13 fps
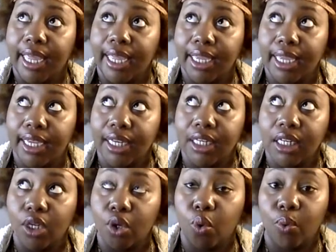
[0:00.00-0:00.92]
And
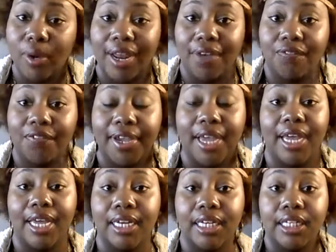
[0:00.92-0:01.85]
what I
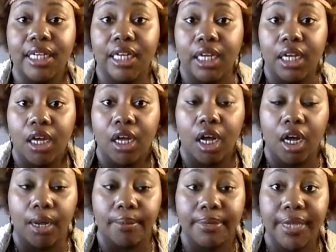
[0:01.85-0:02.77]
find
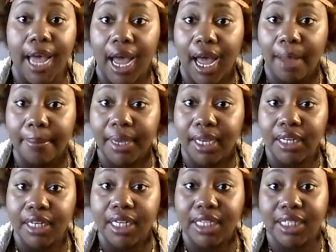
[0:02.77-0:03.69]

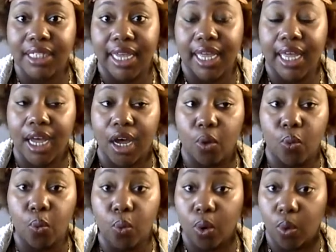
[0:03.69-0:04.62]
common is that
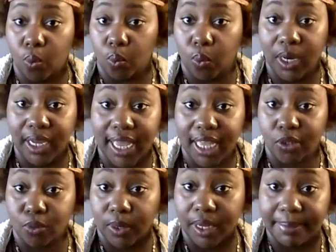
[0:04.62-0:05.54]
we
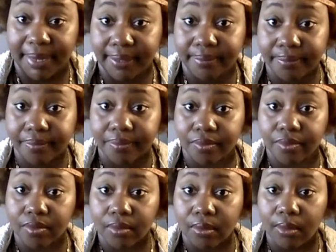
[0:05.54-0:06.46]
as women,
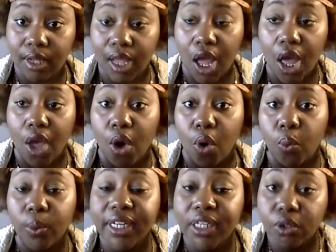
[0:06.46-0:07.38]

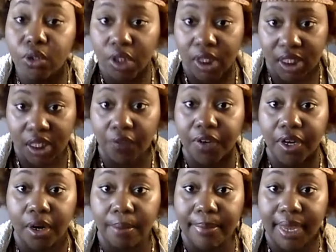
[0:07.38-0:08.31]
we lose ourselves
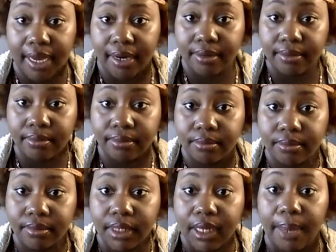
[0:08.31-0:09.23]
in our men
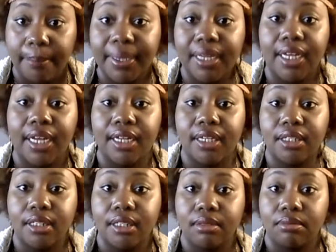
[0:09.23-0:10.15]

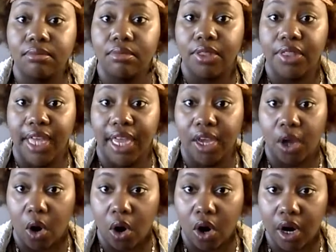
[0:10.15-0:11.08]
because they
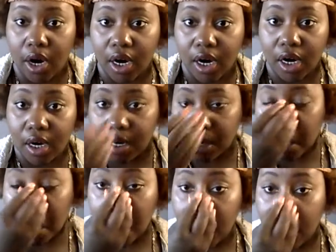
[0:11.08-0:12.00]
are,
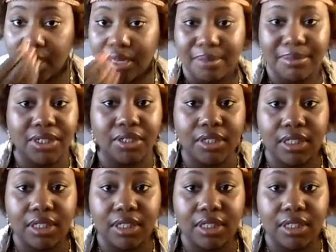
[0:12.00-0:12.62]
let me turn